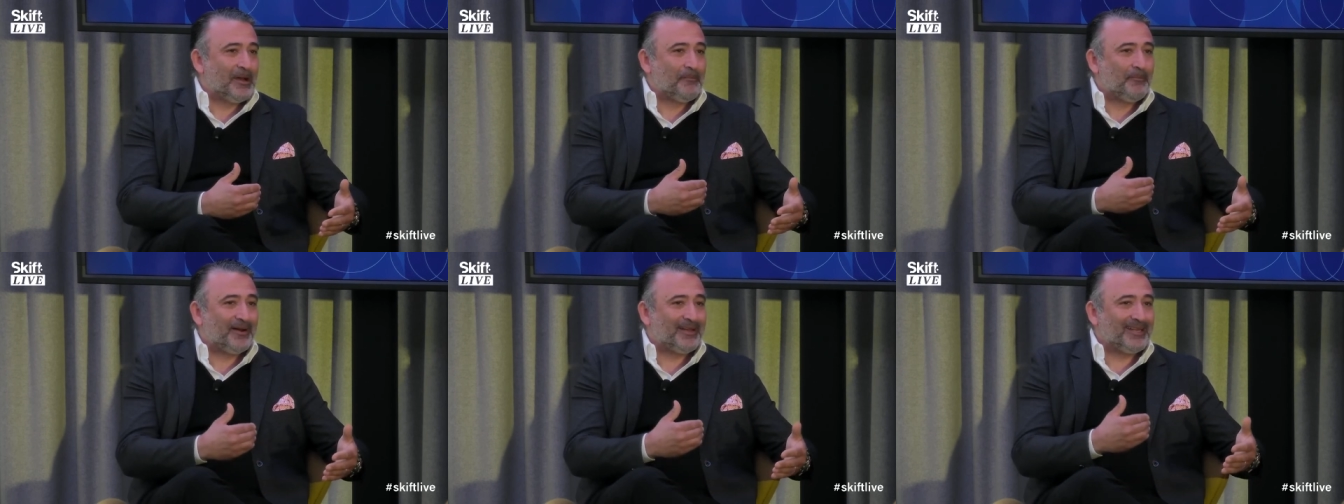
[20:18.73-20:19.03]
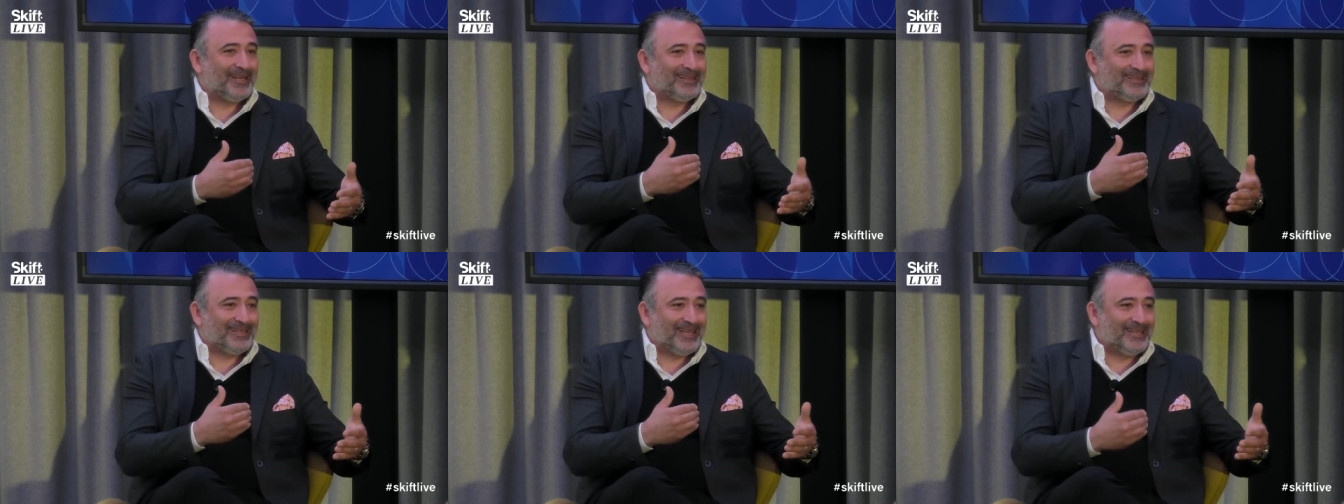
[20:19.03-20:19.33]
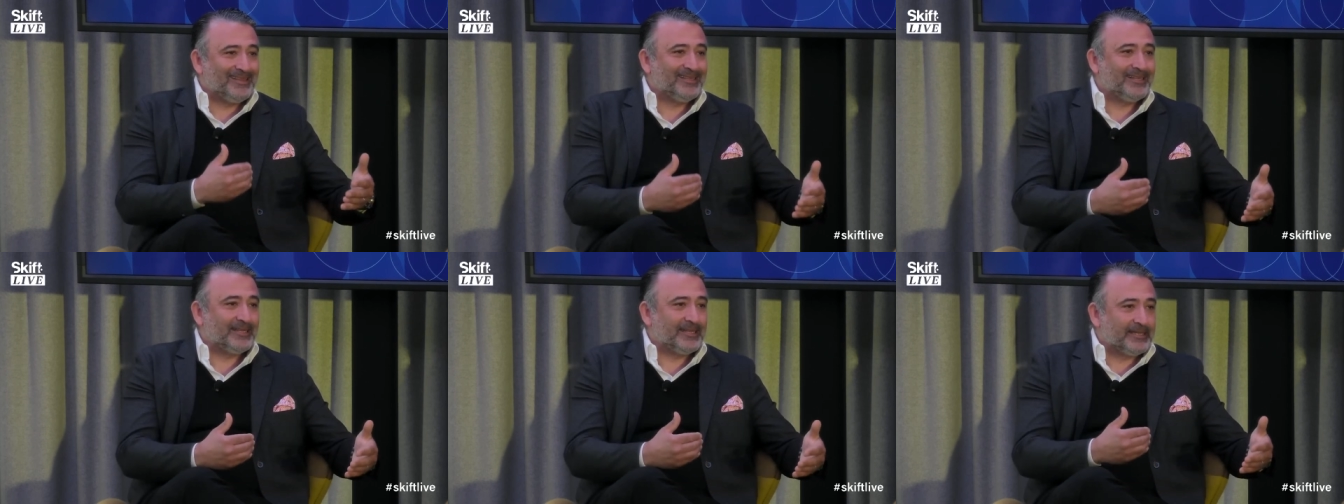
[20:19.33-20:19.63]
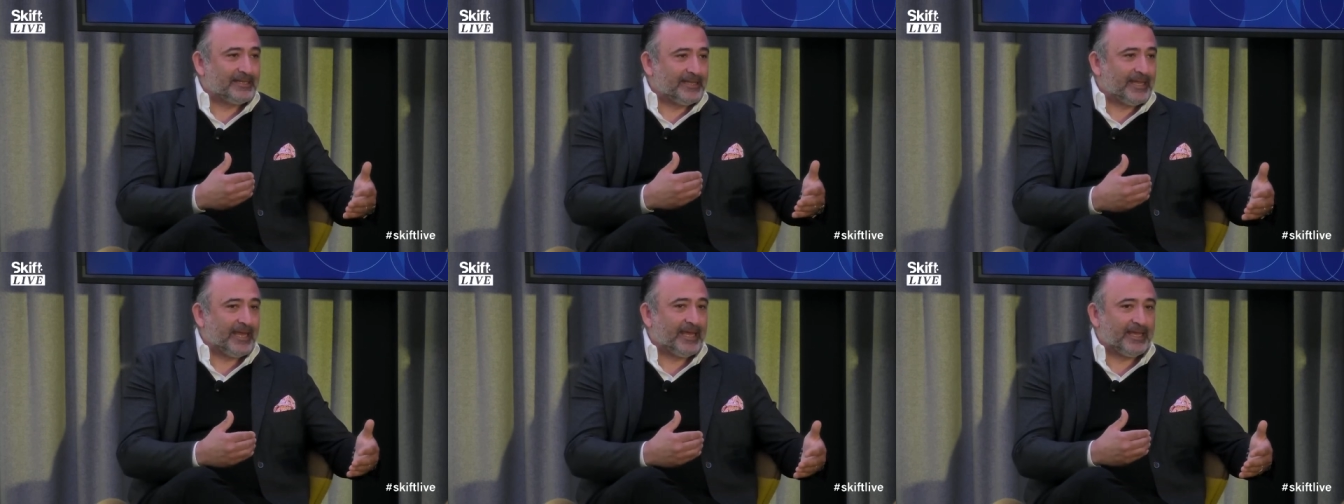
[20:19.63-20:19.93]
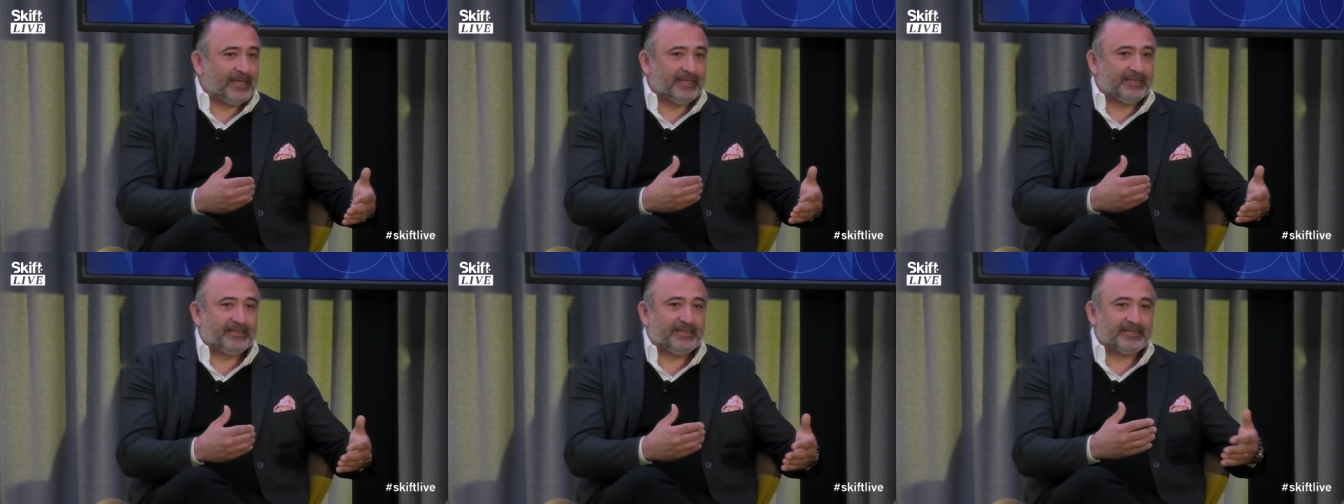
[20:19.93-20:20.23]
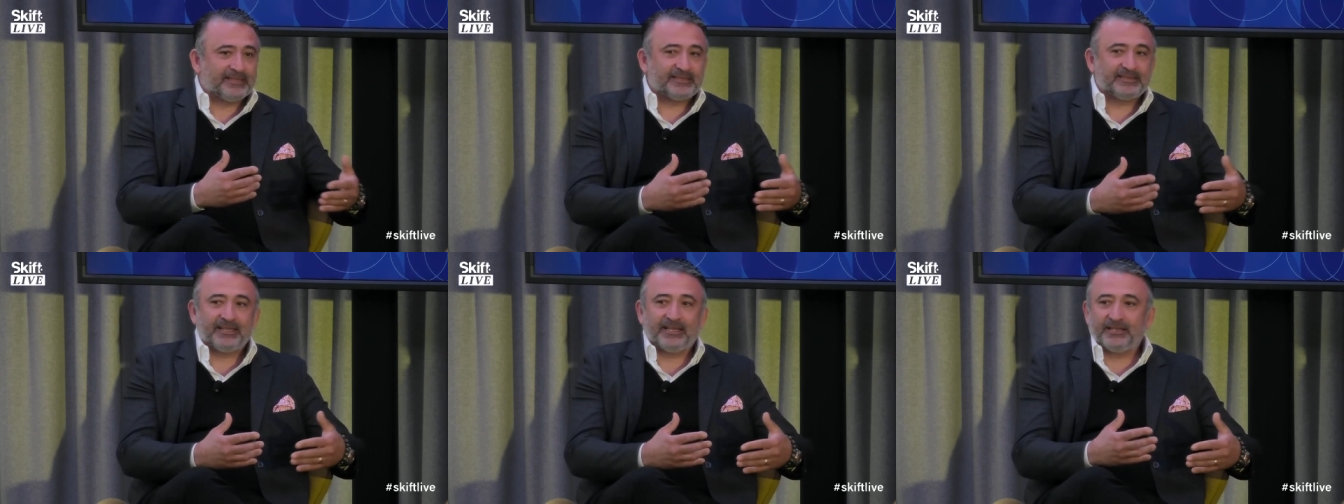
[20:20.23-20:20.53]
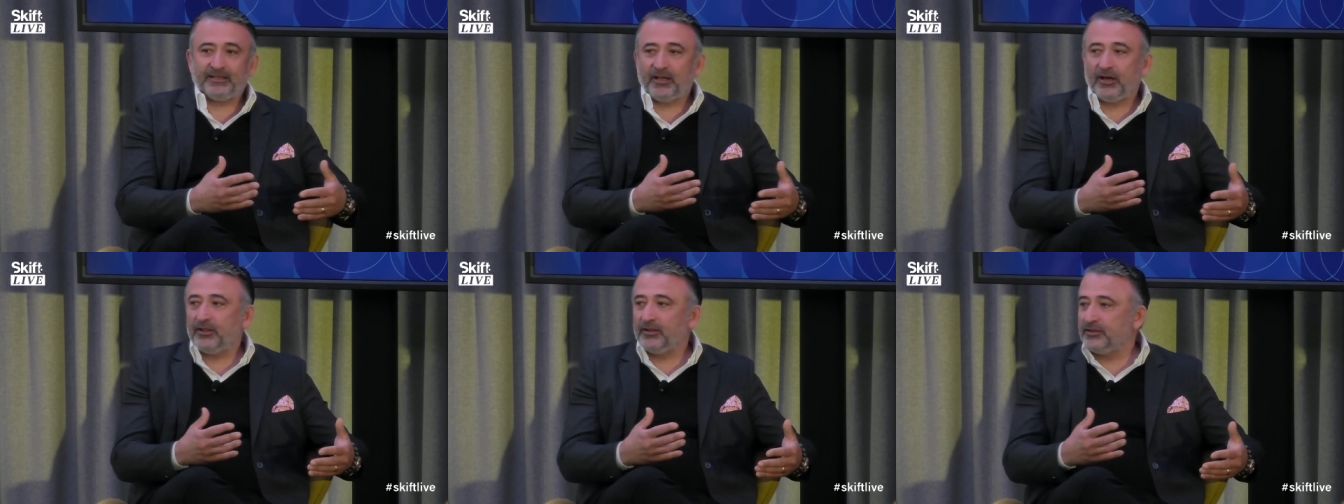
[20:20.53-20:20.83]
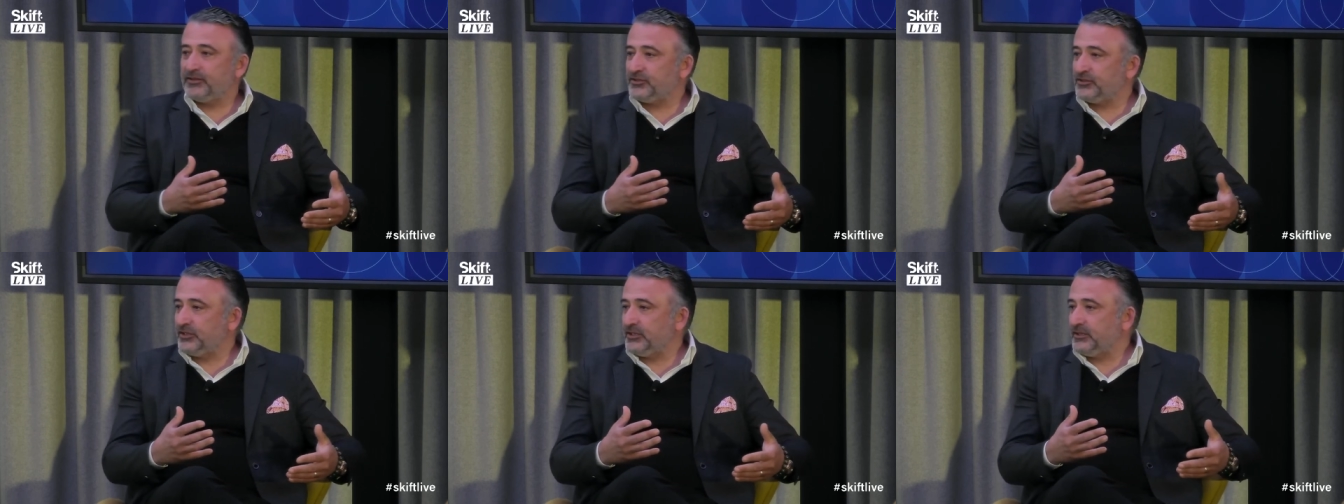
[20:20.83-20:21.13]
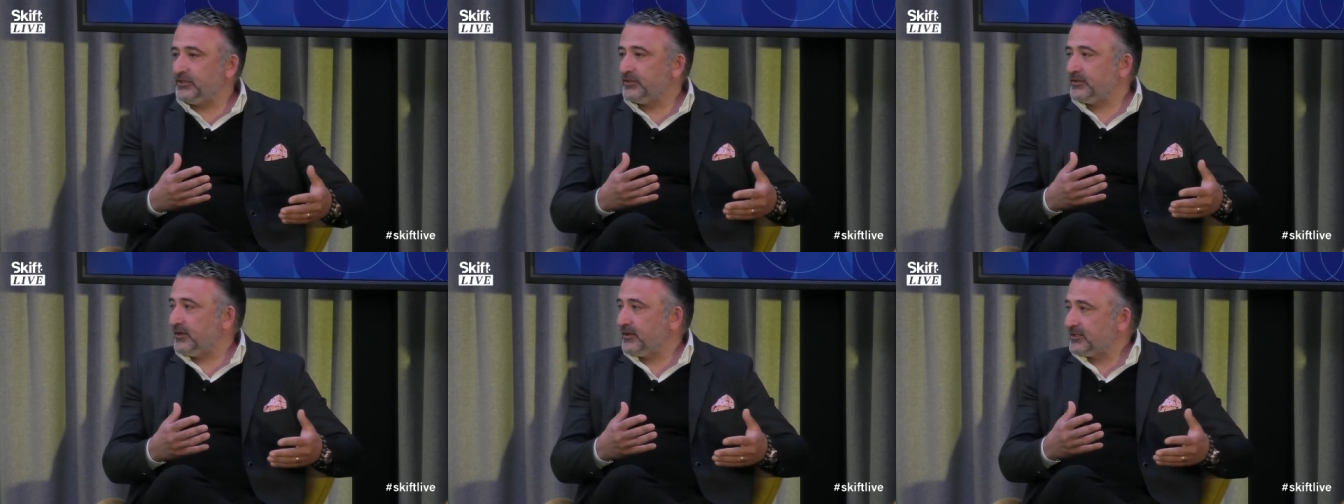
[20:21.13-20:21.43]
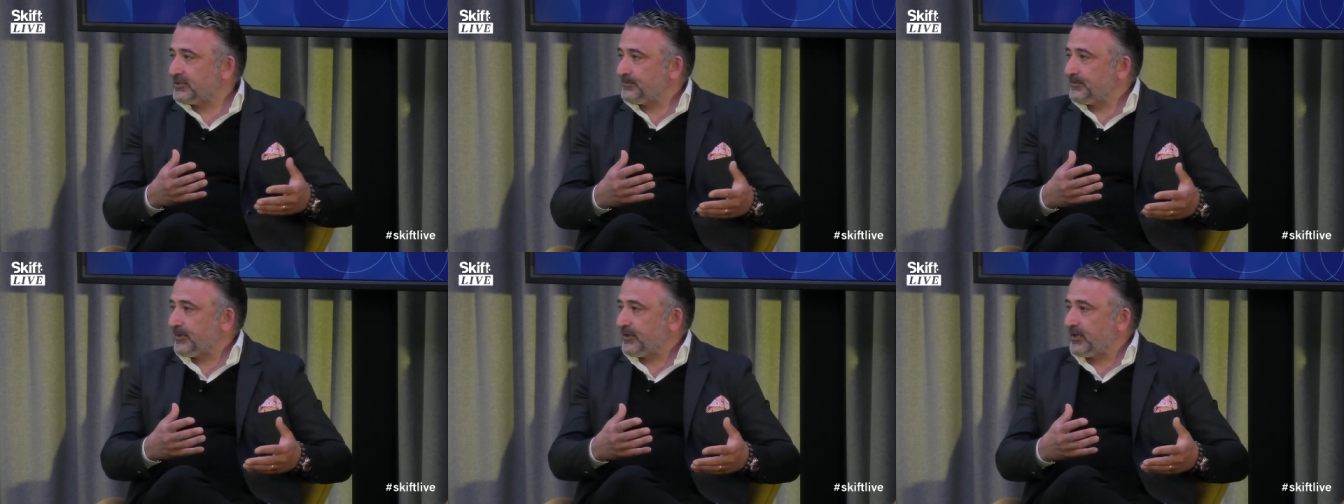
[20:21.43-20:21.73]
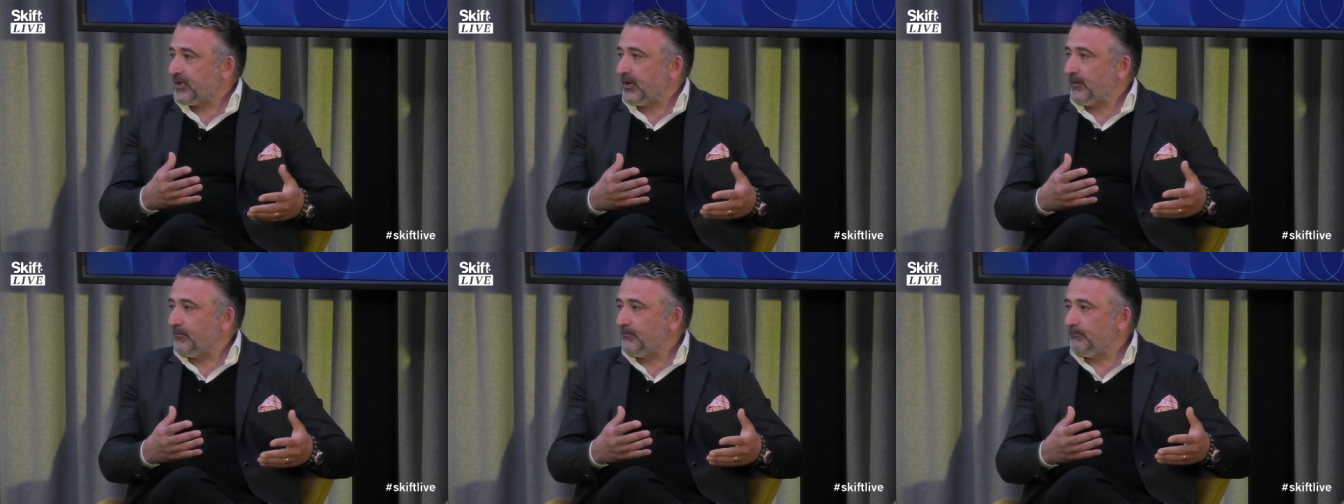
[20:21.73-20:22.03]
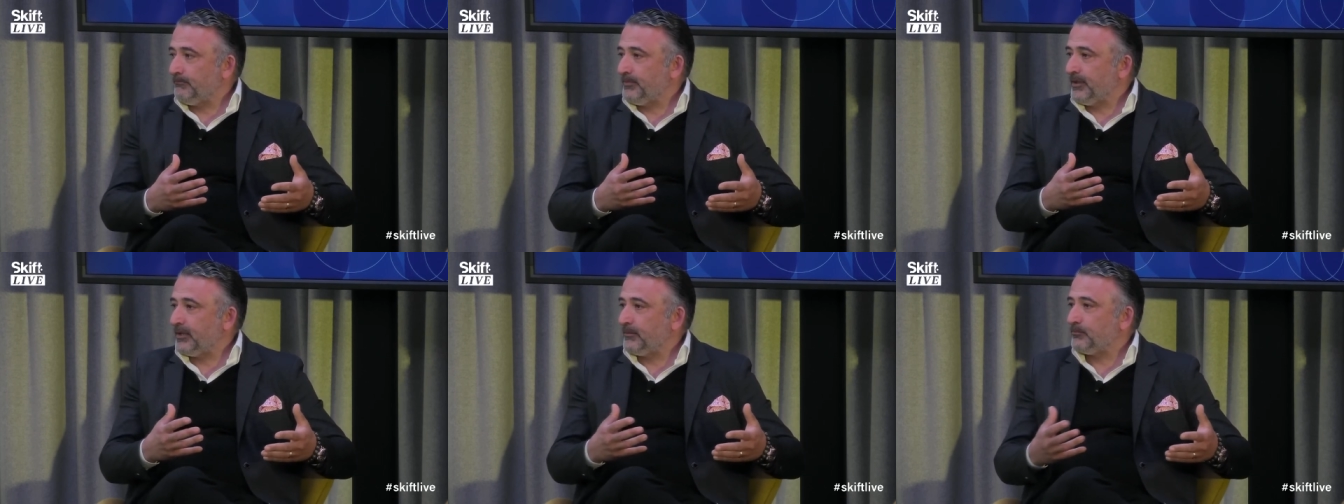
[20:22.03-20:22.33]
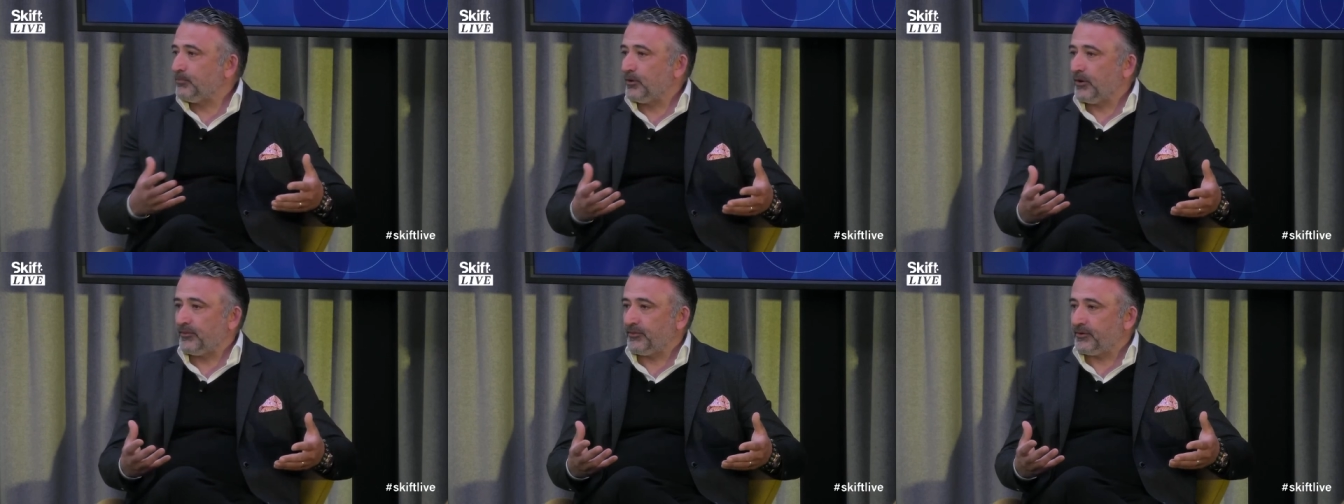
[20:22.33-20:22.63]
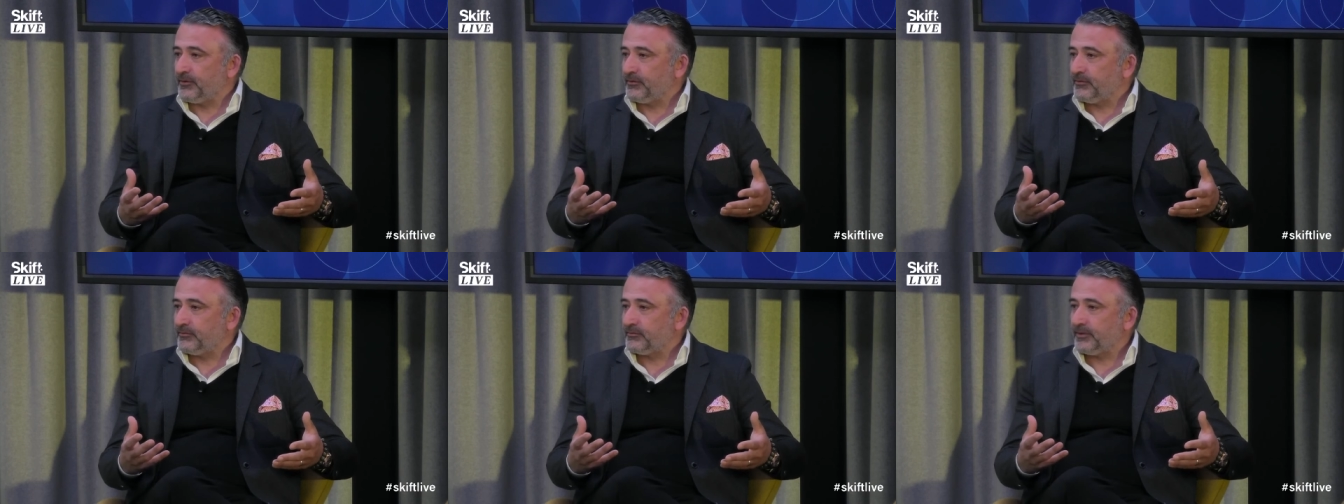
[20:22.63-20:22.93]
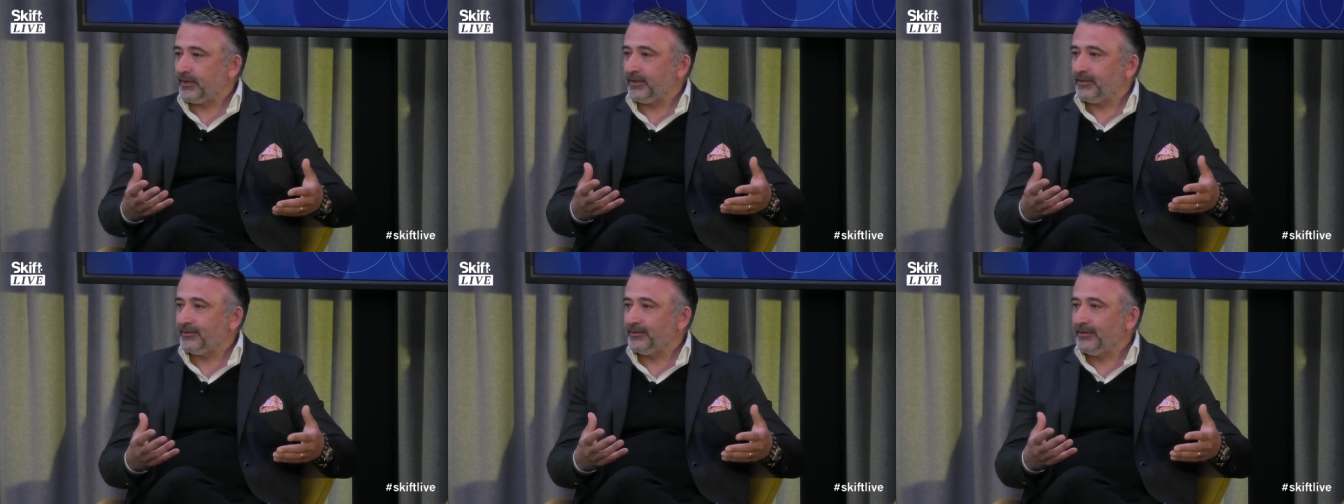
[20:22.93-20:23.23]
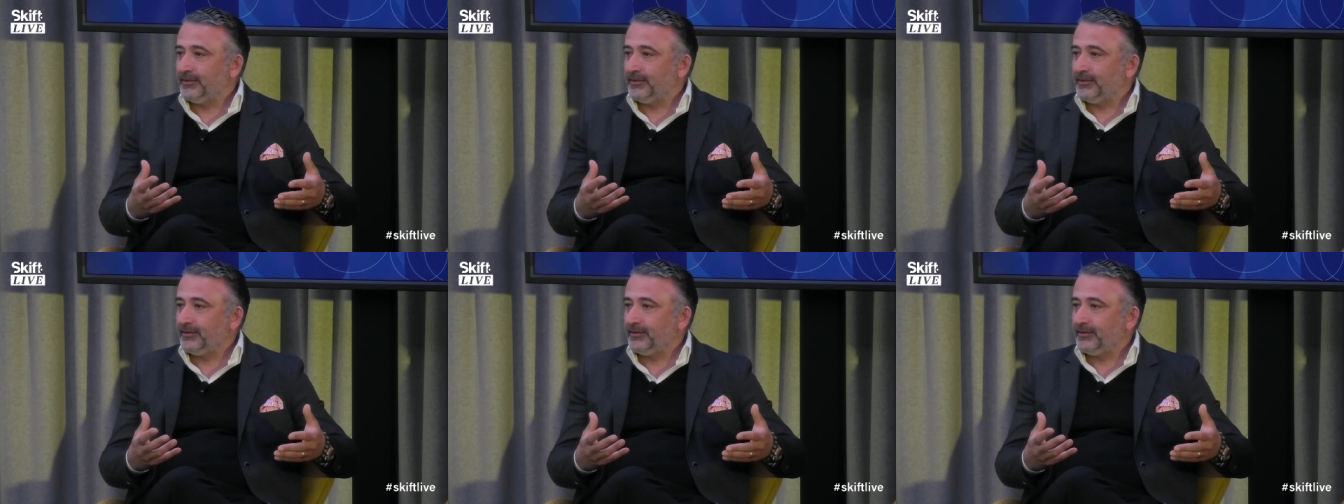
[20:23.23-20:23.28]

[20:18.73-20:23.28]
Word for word: But at the end of the day, this technology does become big brother, right?